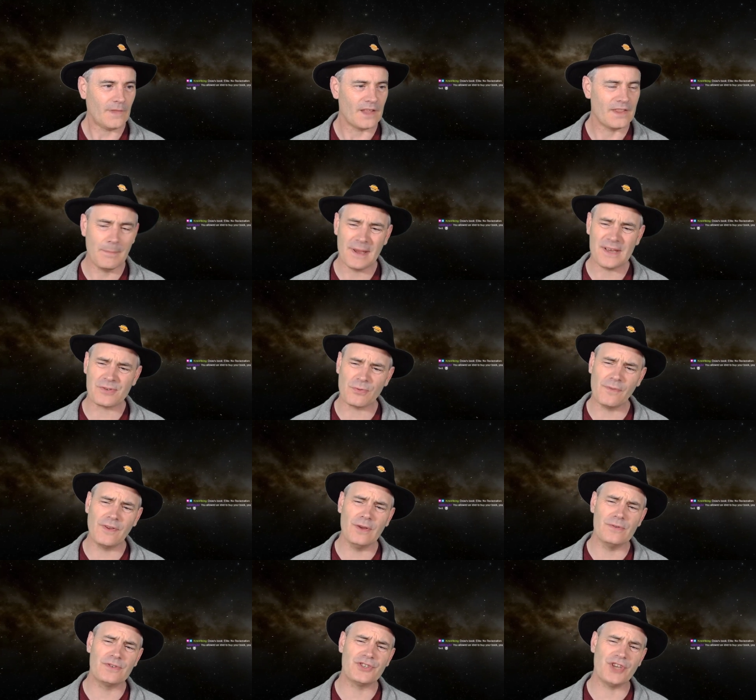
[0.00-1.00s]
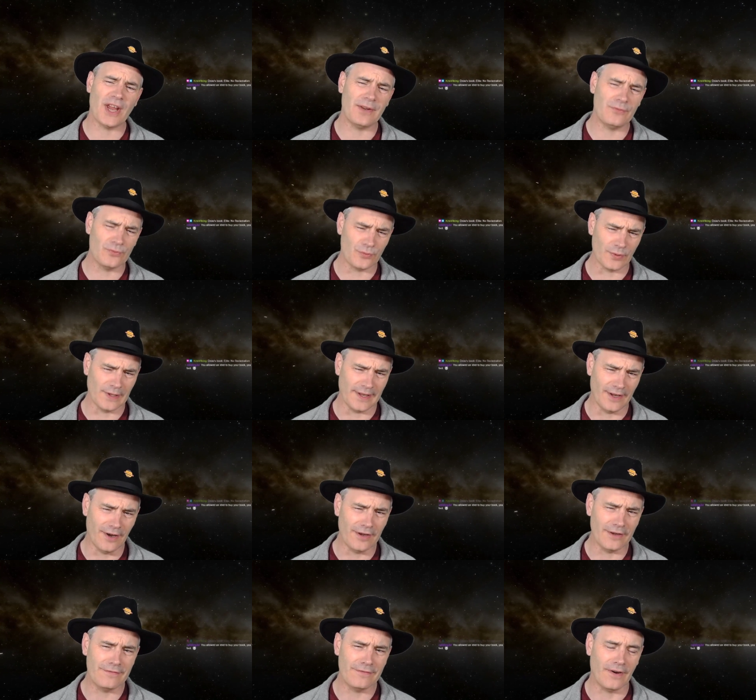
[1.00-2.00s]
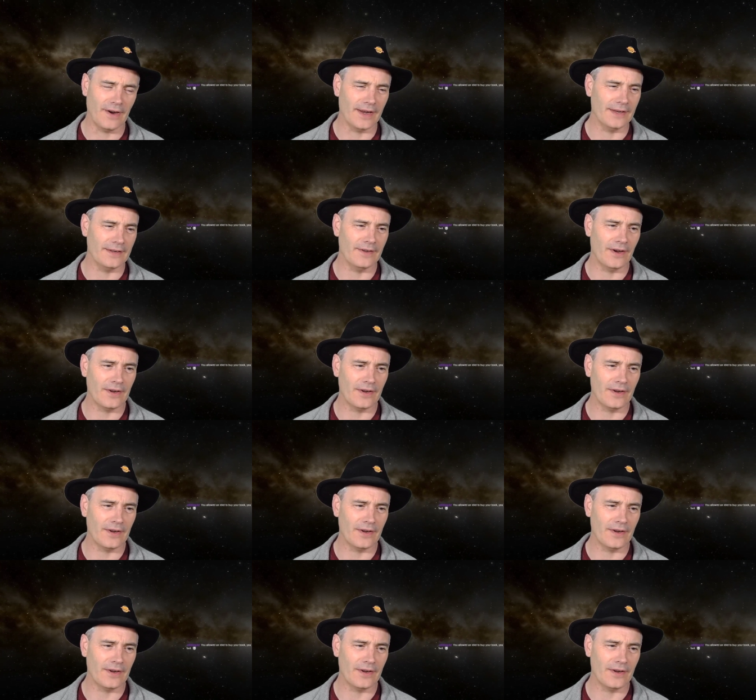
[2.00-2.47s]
The best reviews generally, I find,